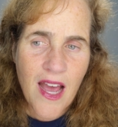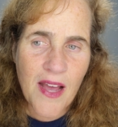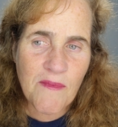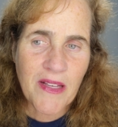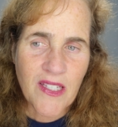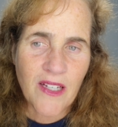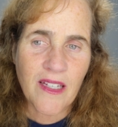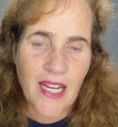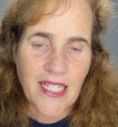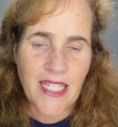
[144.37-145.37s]
Um, it's a
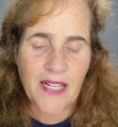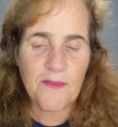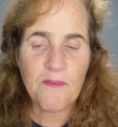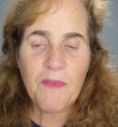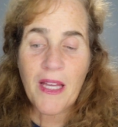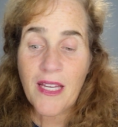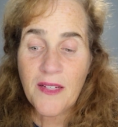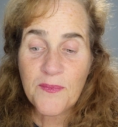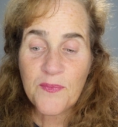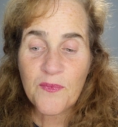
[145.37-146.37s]
good idea.
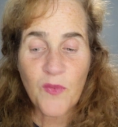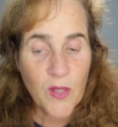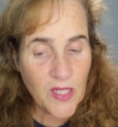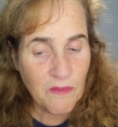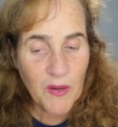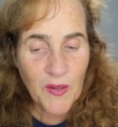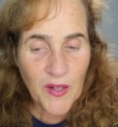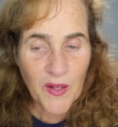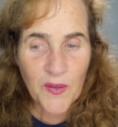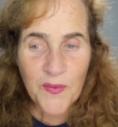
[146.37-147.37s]
But for
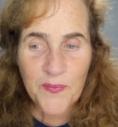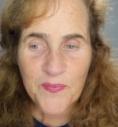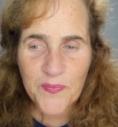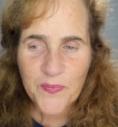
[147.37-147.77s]
tomorrow,